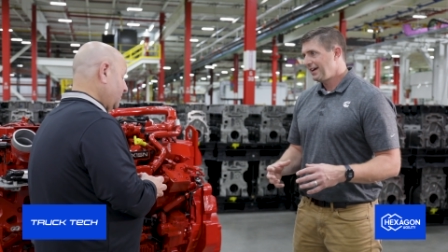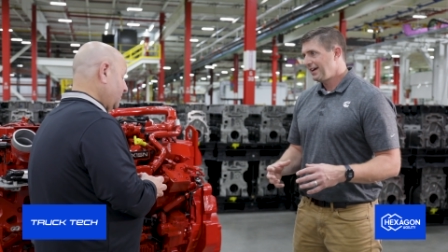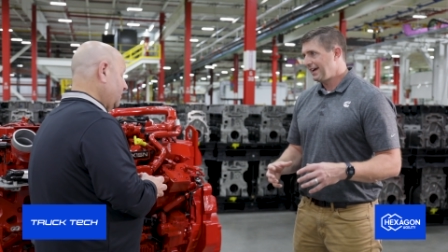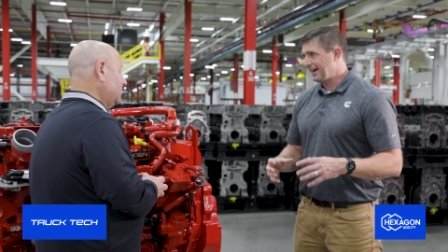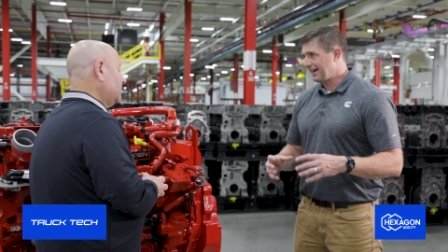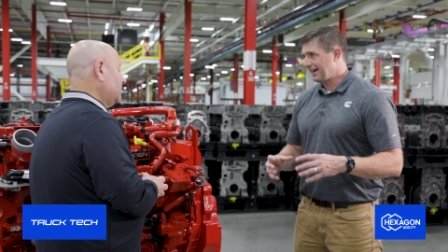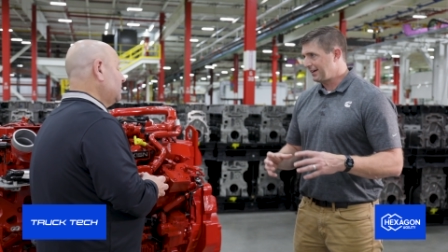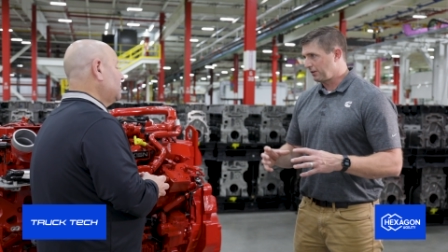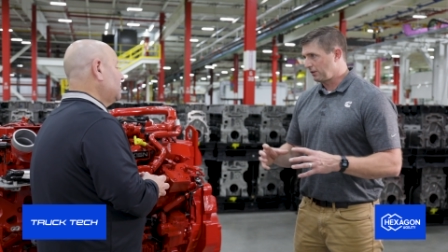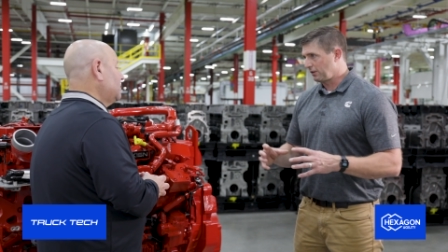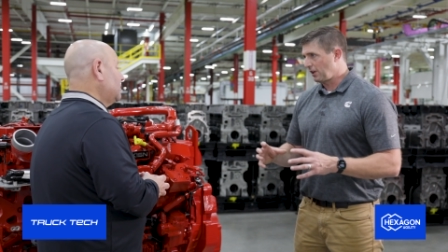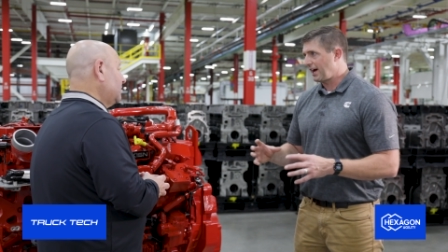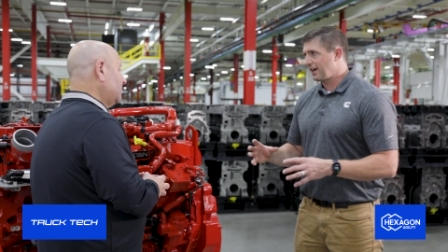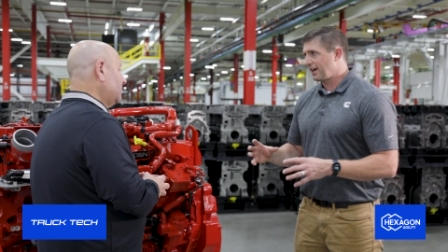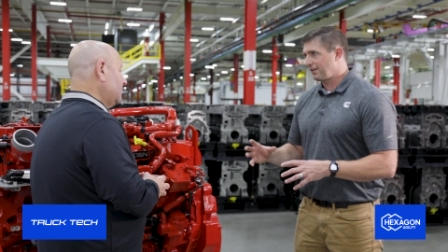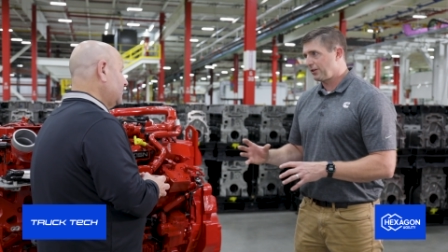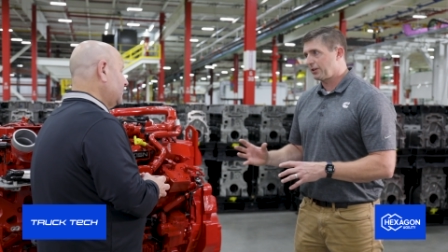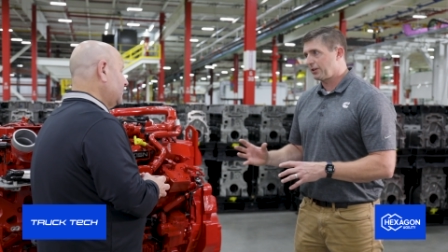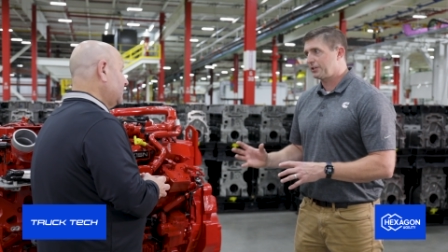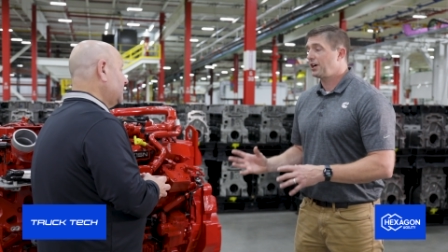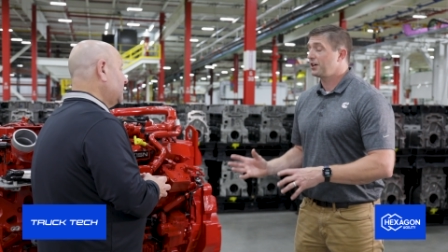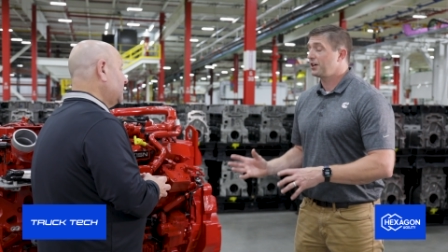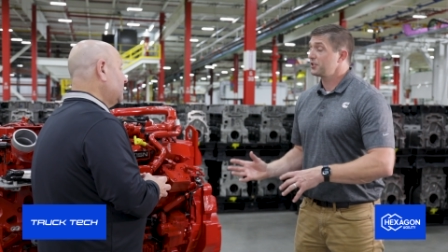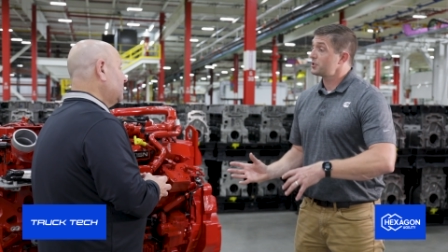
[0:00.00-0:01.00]
and a lot of
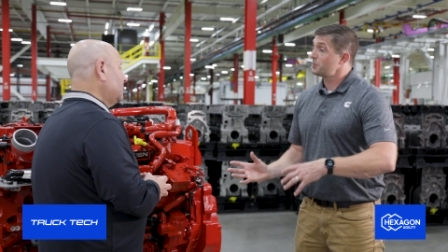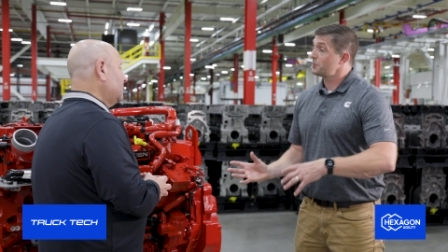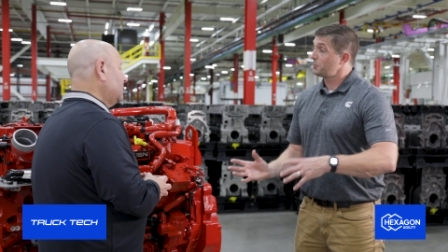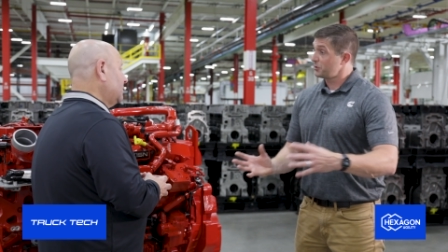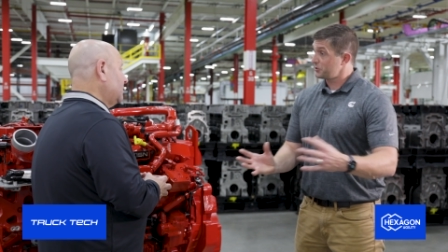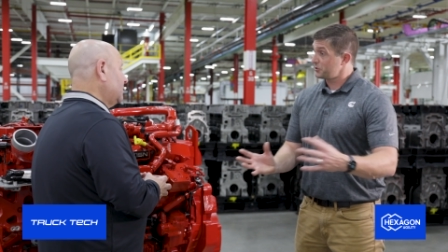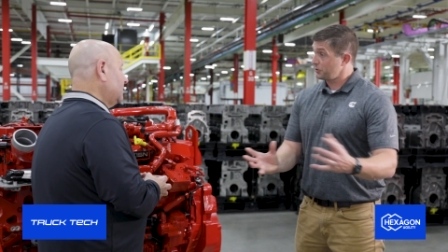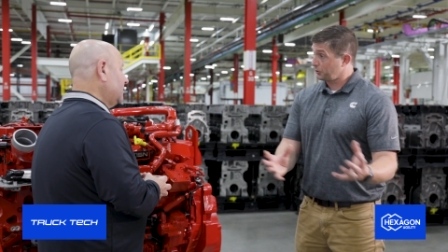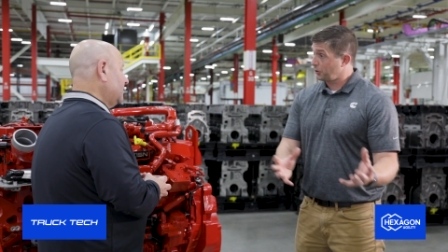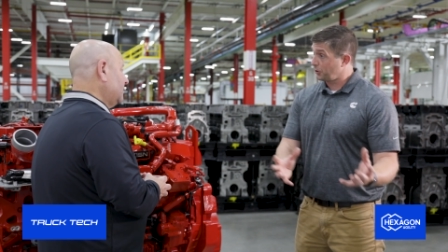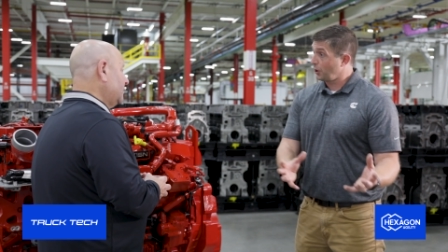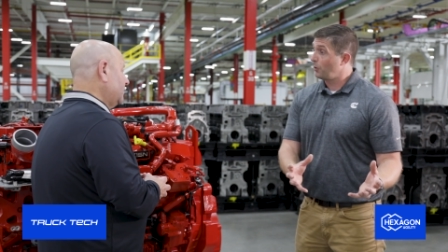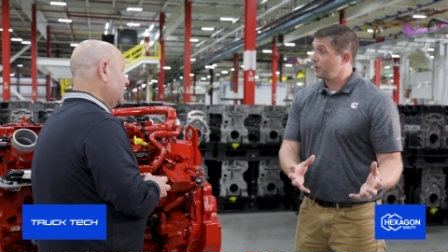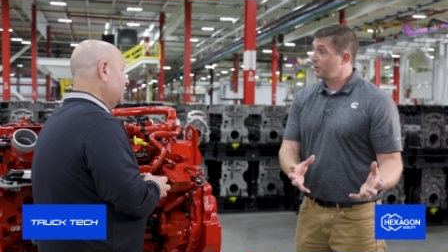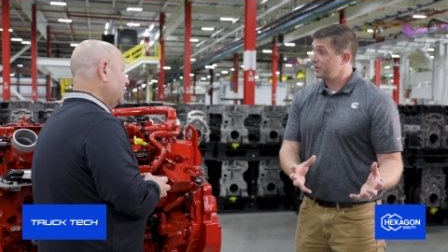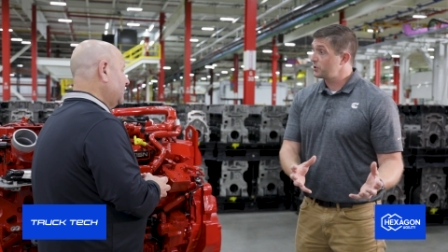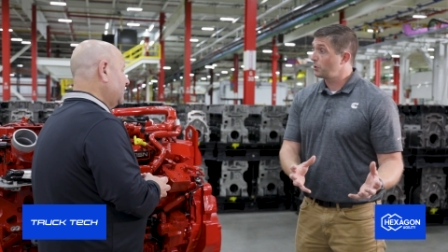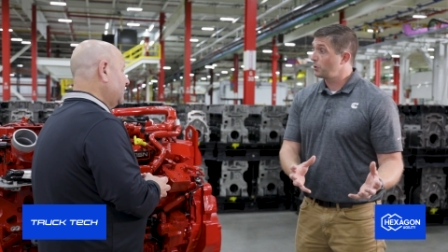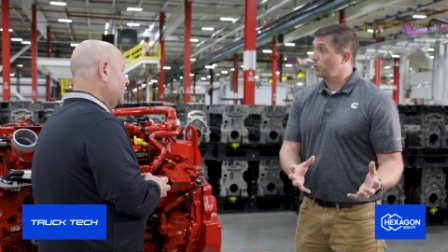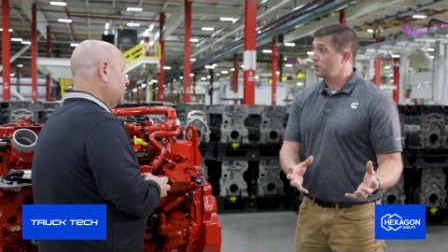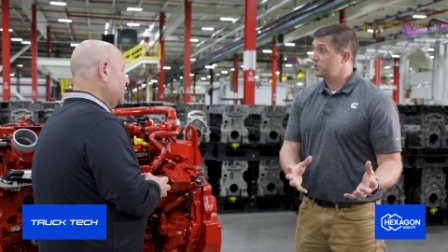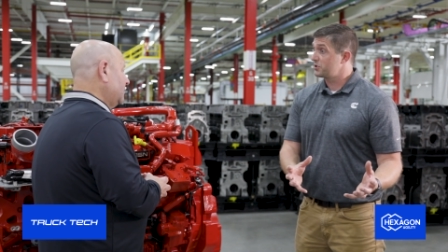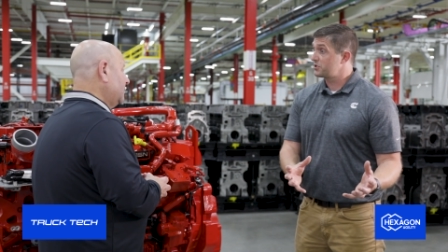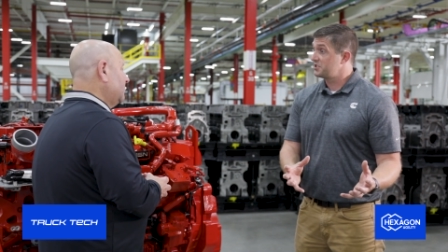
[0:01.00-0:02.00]
our customers are going
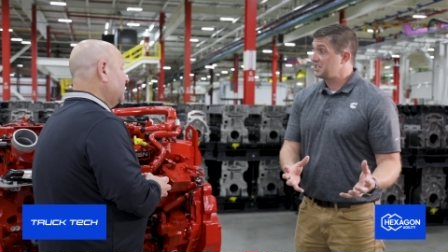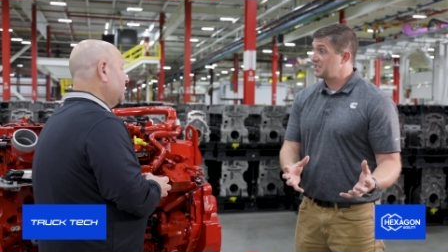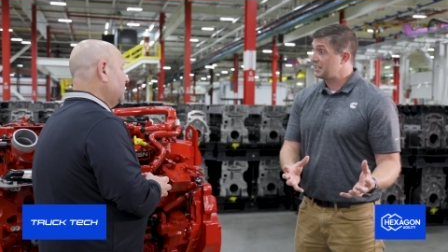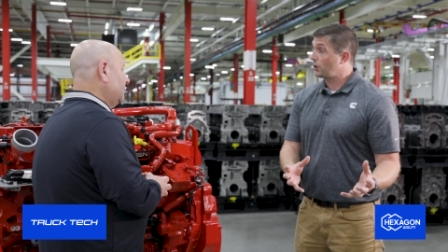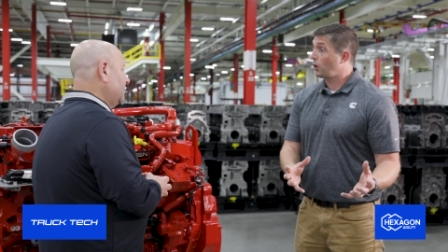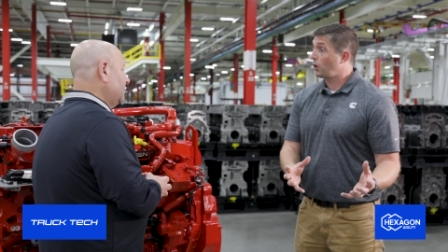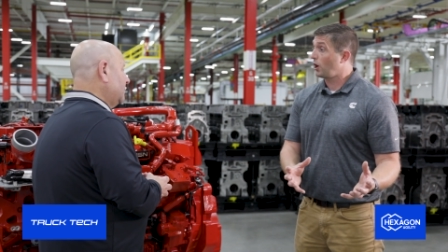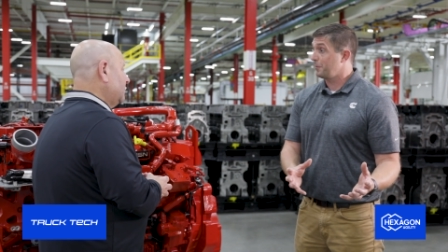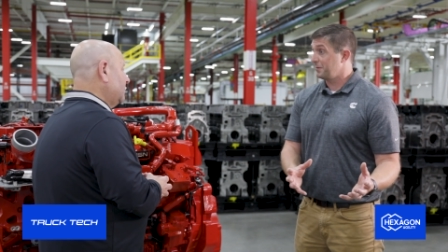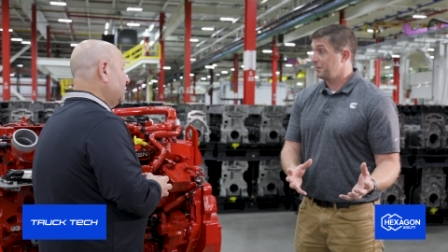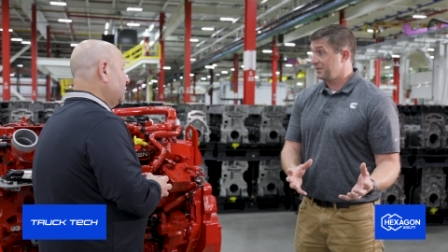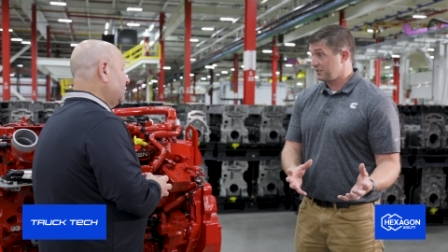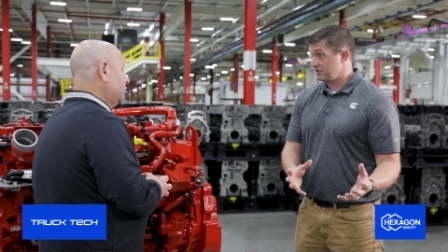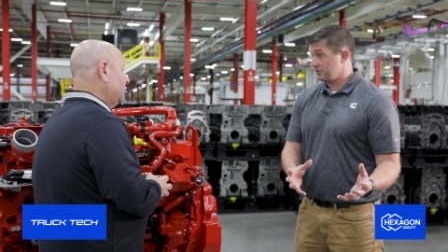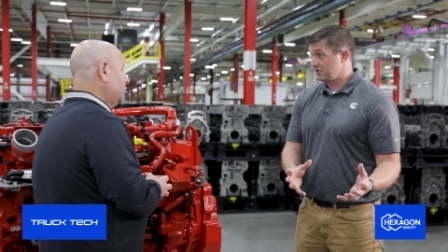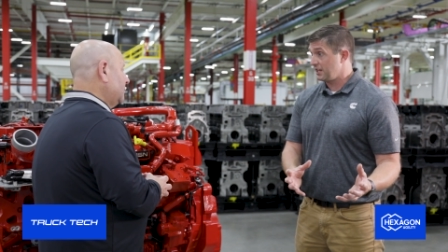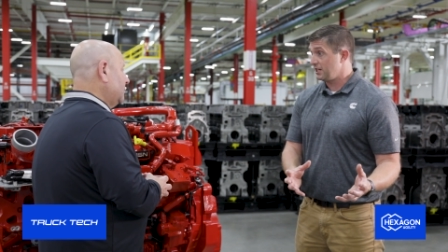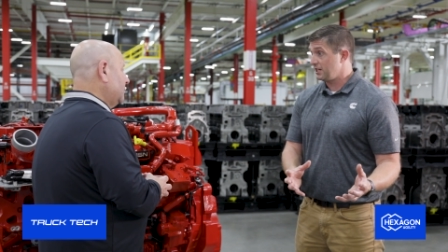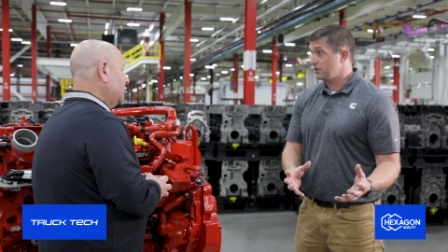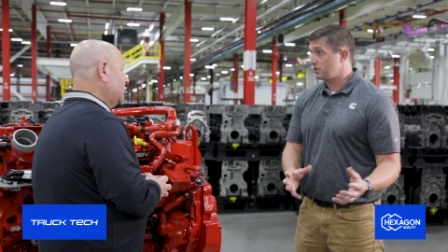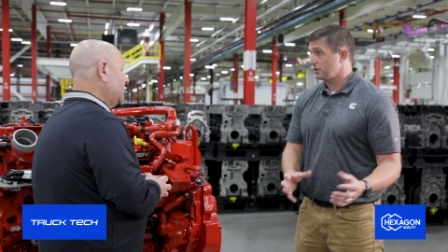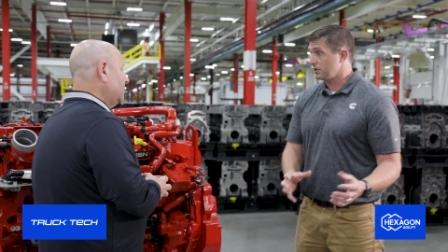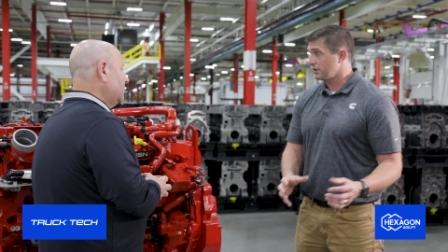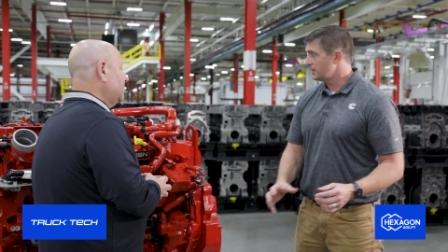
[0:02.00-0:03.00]
towards
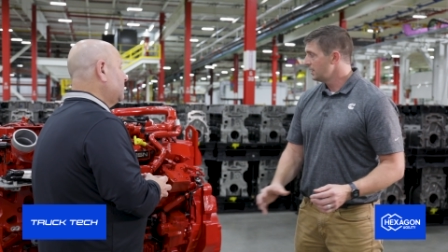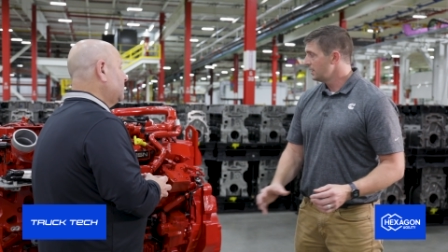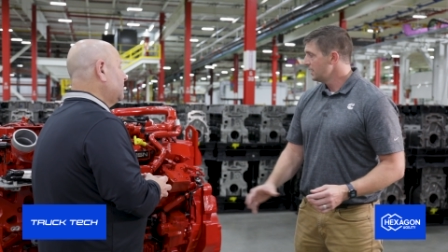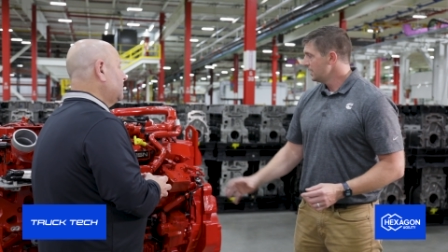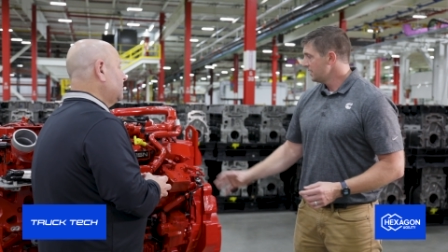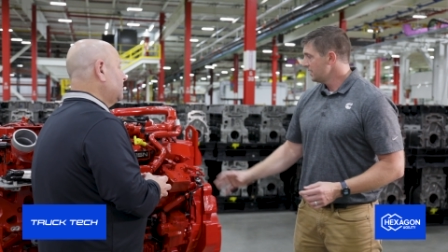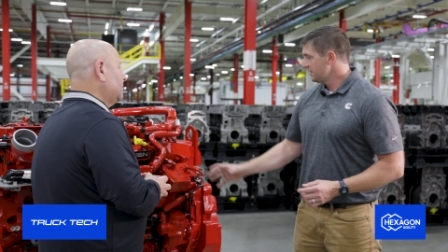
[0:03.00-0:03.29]
decarbonization.